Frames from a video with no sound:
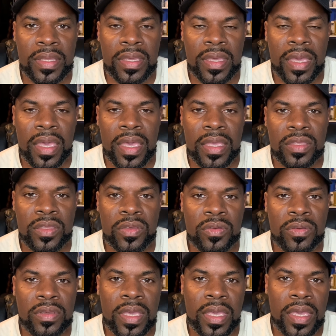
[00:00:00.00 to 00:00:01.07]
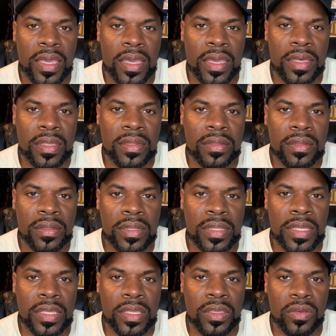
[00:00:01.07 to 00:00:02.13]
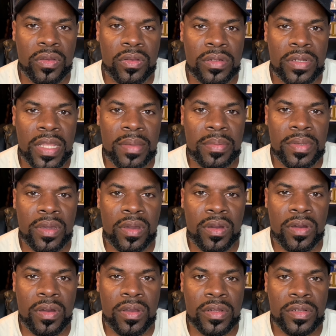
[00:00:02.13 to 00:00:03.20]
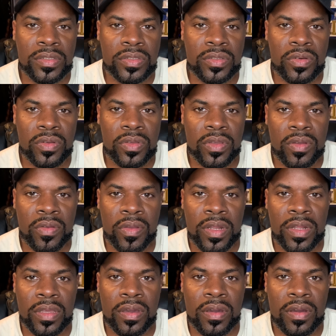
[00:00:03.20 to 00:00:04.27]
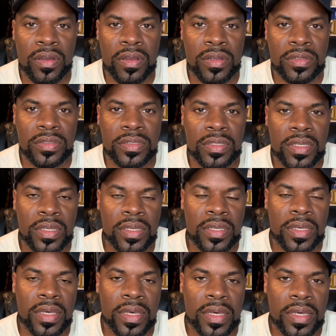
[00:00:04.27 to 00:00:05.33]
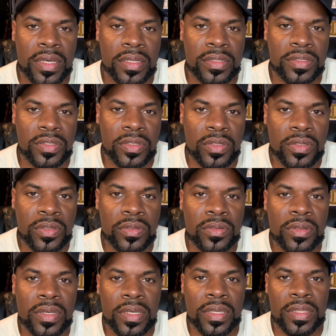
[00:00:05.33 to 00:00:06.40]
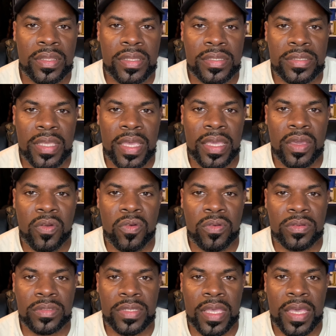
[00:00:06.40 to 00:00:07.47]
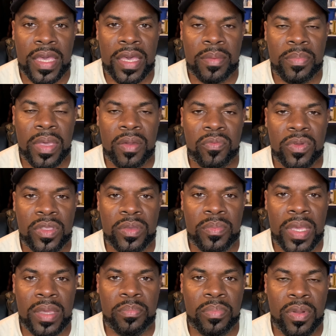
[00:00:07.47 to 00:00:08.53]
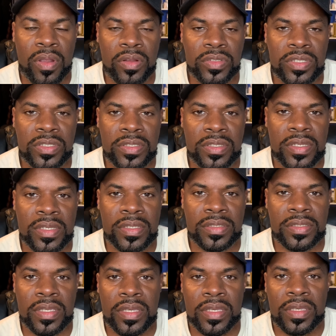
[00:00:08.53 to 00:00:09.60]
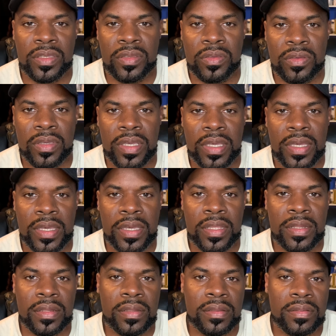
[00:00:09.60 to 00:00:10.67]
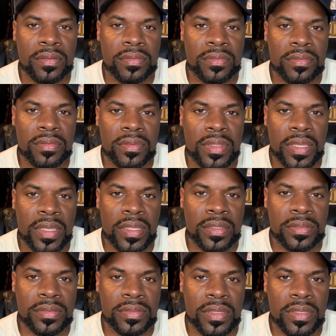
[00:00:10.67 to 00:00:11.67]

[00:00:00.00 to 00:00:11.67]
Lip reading: and you can link your debit cards or your credit cards to this Acorns app. And when you make purchases, you can then